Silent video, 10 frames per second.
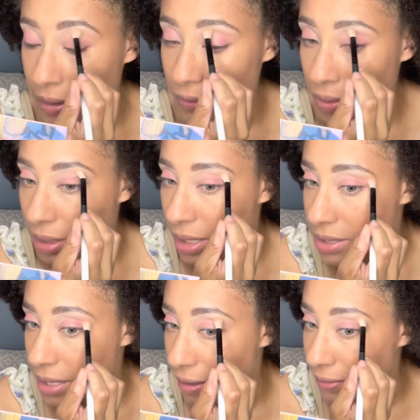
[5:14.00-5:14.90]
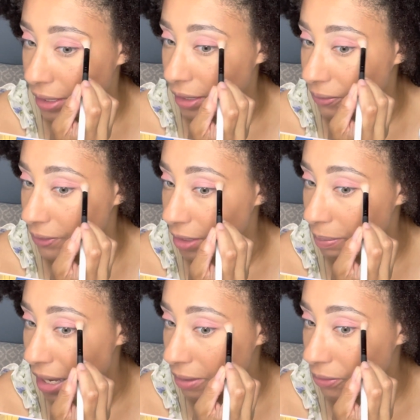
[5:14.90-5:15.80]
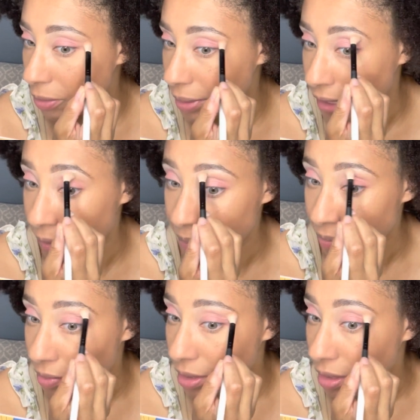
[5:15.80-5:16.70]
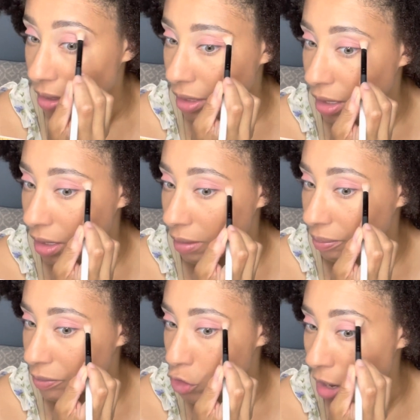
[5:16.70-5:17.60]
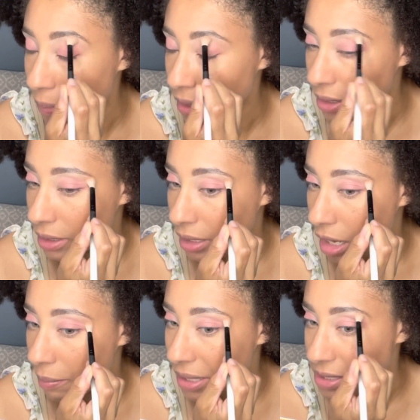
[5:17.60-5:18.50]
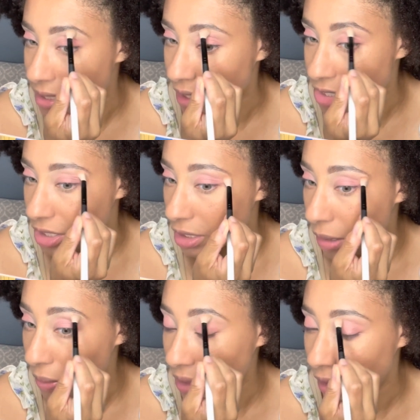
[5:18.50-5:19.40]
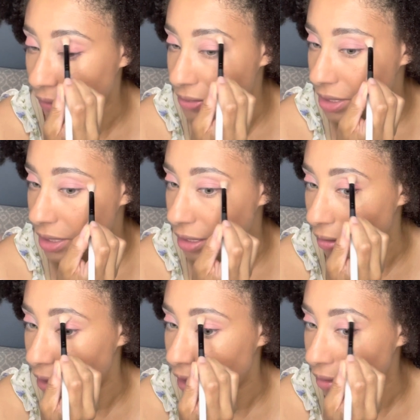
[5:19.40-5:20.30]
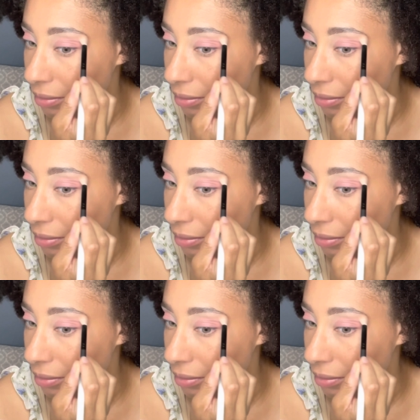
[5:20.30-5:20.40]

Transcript: if you guys have any feedback for me, drop it in the comment section. I would love to hear it.